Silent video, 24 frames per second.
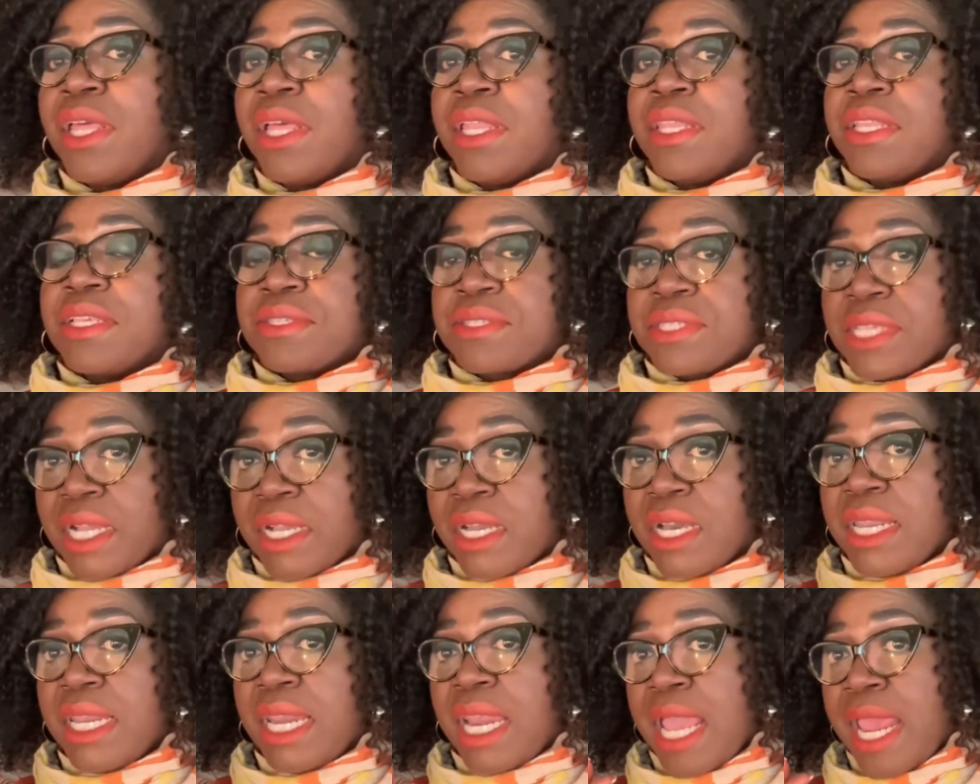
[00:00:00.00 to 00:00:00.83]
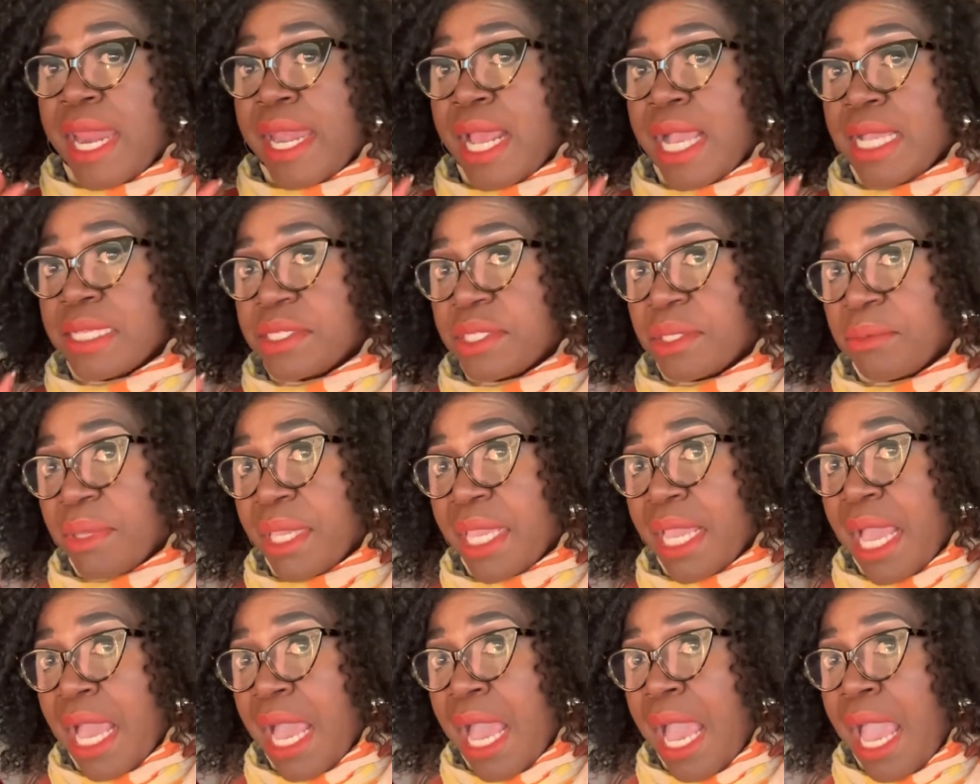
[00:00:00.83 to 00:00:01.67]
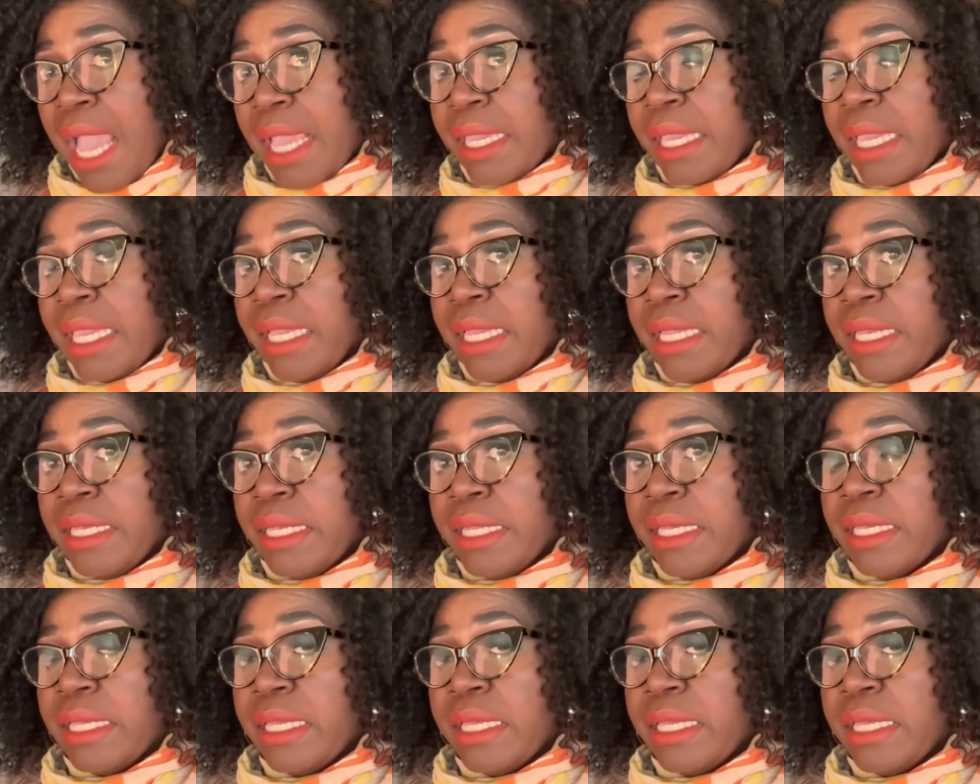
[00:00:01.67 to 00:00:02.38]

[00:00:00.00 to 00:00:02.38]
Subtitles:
The second line has to be hanging.